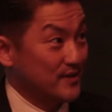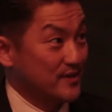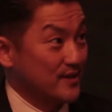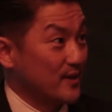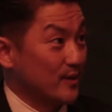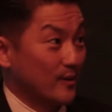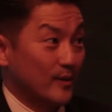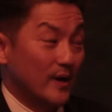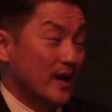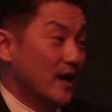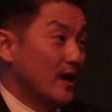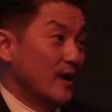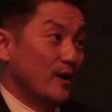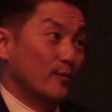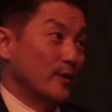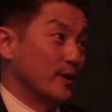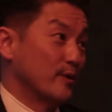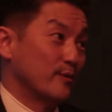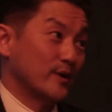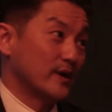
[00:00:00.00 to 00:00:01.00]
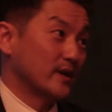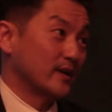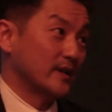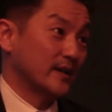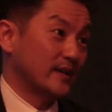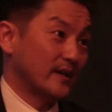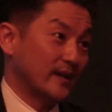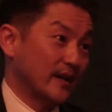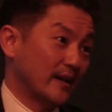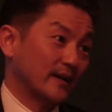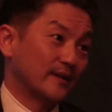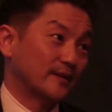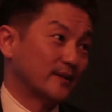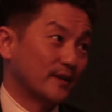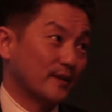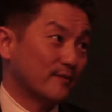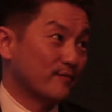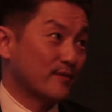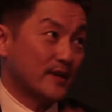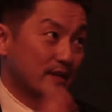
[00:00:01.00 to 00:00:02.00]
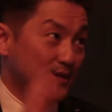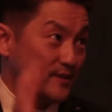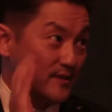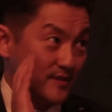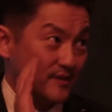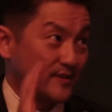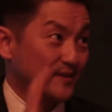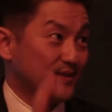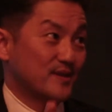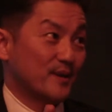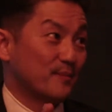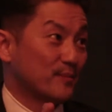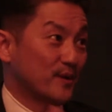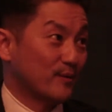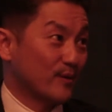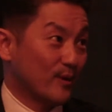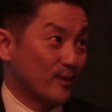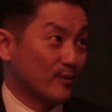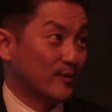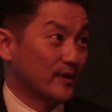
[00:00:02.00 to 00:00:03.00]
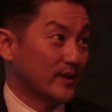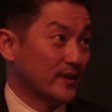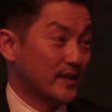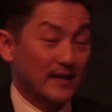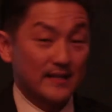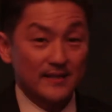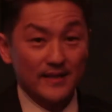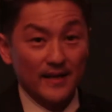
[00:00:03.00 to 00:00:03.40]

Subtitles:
So we really, deliveries is something we're really